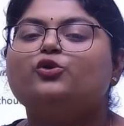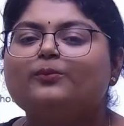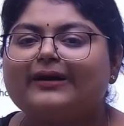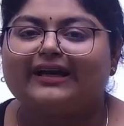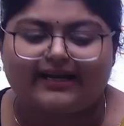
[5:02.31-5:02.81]

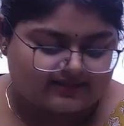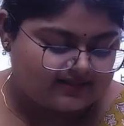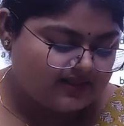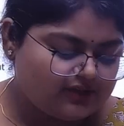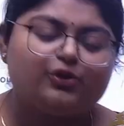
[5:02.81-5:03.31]
BEAR Acts,
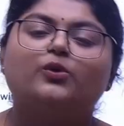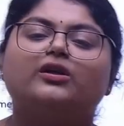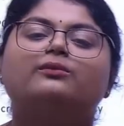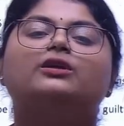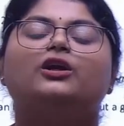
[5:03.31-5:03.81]
new
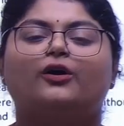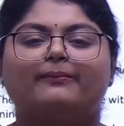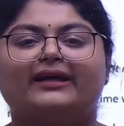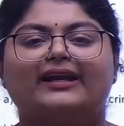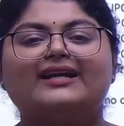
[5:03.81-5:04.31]
criminal law
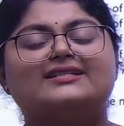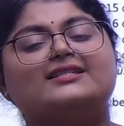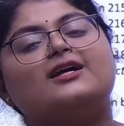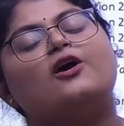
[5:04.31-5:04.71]
BEAR Acts,